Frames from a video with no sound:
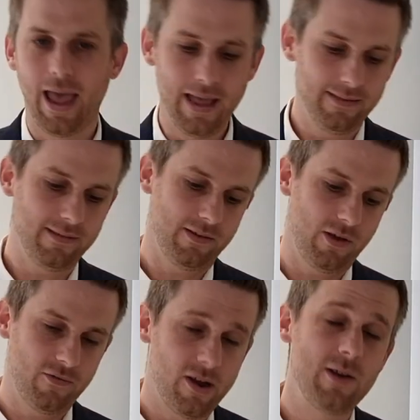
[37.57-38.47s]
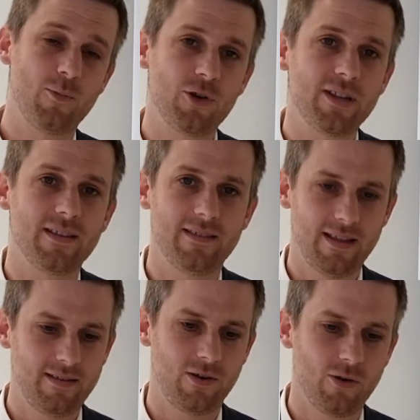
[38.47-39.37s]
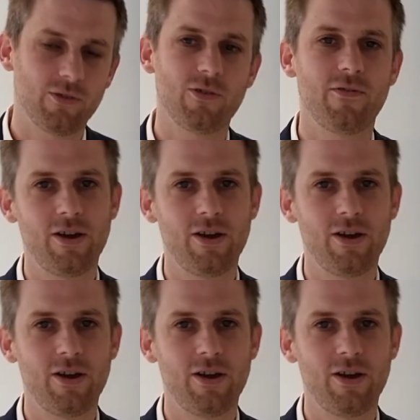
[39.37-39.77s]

And very important is that they're also